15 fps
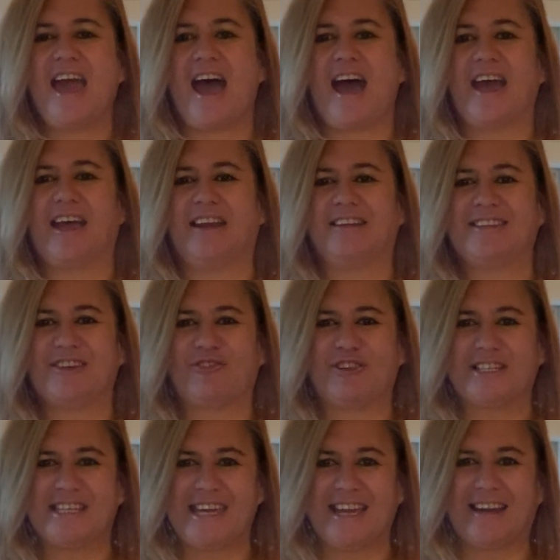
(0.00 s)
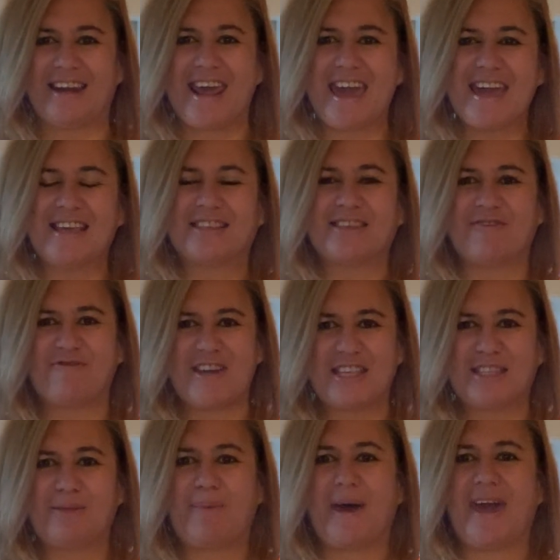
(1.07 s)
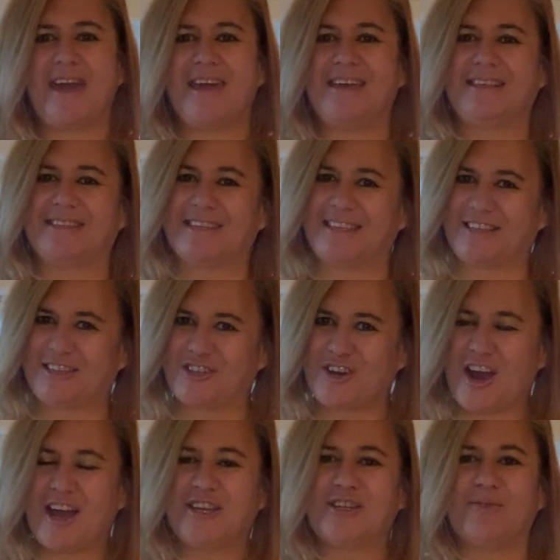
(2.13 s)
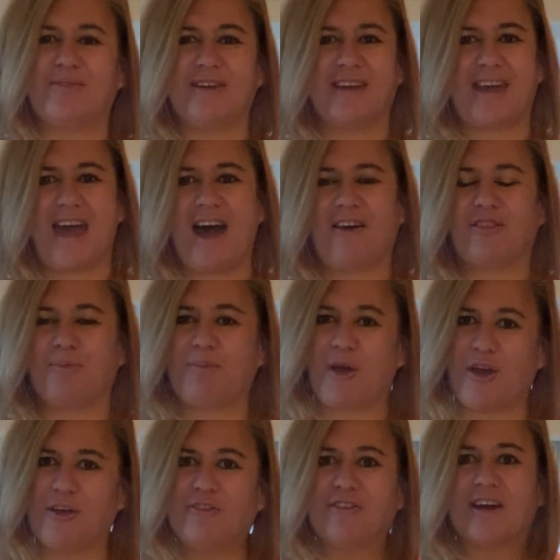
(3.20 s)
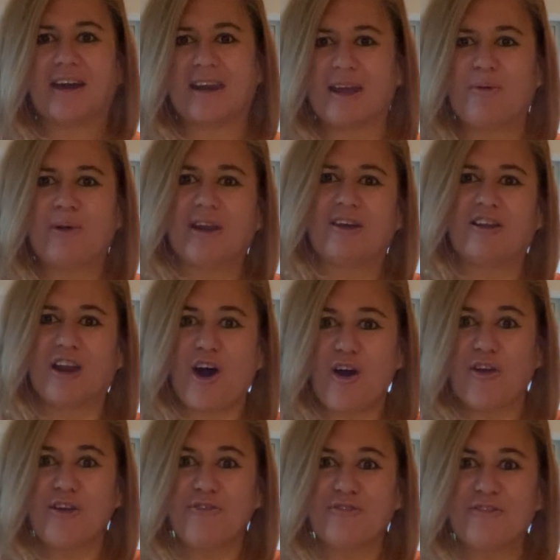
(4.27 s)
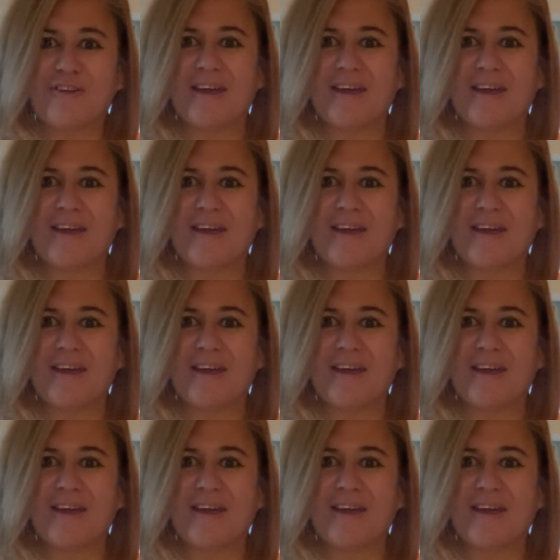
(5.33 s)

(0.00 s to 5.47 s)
and different techniques and recipes and trying to work out the perfect Rewena loaf.